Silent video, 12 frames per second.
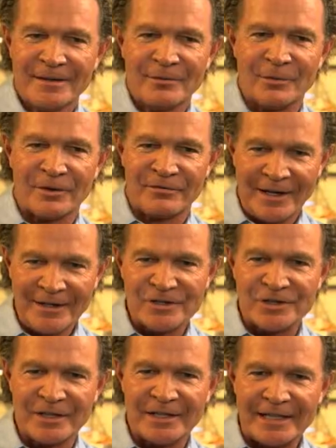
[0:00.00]
Well, the fact
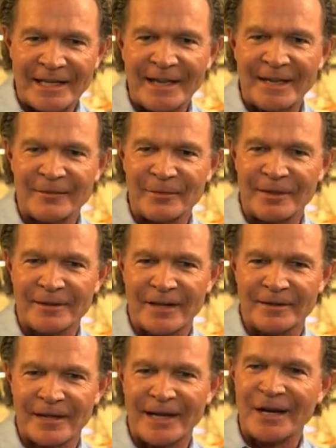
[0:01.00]
that she didn't yell at me,
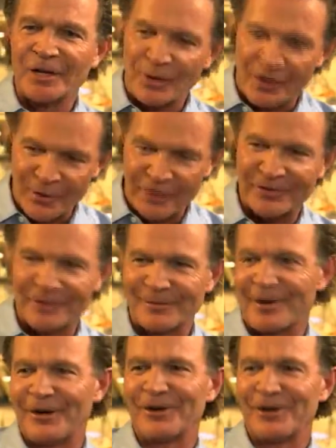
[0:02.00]
then I knew I was going to
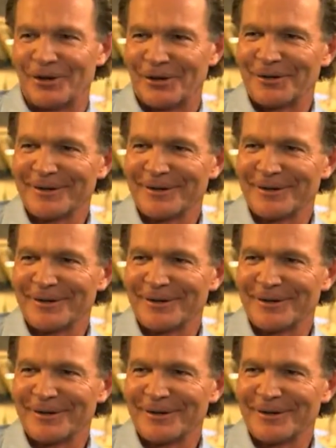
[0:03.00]
marry her.